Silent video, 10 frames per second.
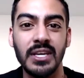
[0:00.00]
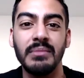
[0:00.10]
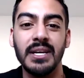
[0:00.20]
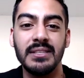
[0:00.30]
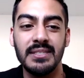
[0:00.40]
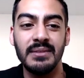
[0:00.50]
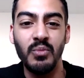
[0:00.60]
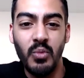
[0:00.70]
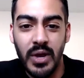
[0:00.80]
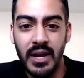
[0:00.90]
It might
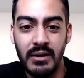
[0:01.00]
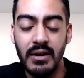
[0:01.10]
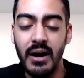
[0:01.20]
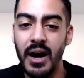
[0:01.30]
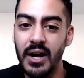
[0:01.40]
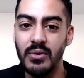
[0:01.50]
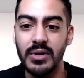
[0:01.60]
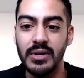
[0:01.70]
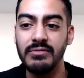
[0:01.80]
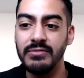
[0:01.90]
seem weird,
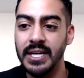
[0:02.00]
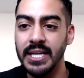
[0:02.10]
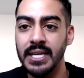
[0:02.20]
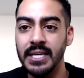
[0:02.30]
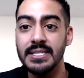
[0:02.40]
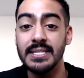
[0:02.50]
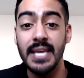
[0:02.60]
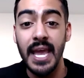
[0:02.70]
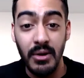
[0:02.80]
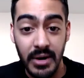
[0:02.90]
awkward, funny,
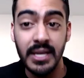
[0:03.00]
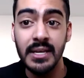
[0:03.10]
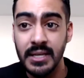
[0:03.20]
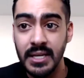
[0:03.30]
scary,